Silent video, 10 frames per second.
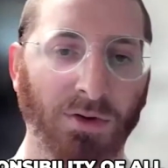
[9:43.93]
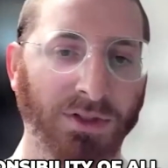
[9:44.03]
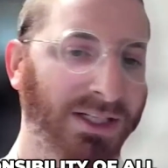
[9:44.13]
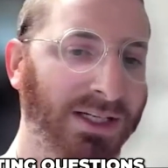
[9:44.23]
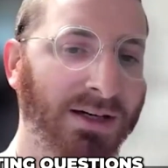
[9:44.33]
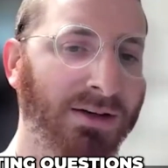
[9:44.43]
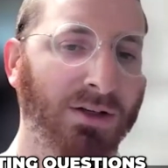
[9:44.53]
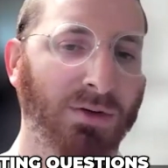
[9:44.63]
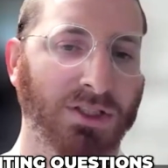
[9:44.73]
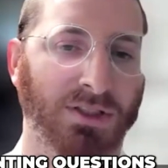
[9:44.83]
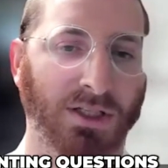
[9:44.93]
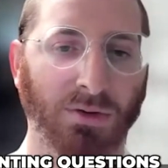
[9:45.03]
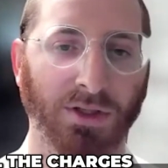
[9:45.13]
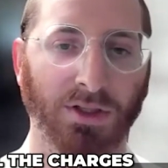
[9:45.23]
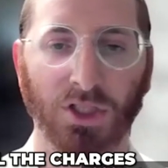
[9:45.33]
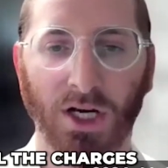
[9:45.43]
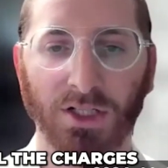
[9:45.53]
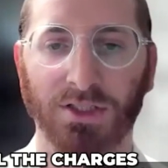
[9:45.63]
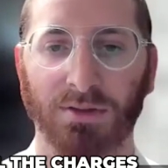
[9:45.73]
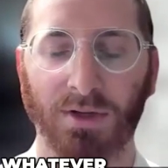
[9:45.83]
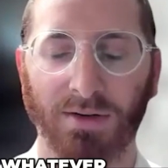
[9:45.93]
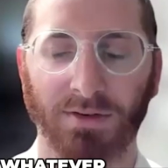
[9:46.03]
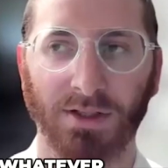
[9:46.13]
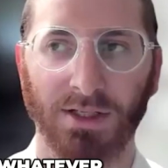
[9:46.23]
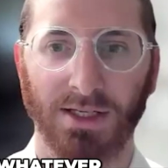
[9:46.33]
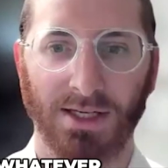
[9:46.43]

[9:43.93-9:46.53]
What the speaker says: all the accounting questions, like all the charges and whatever.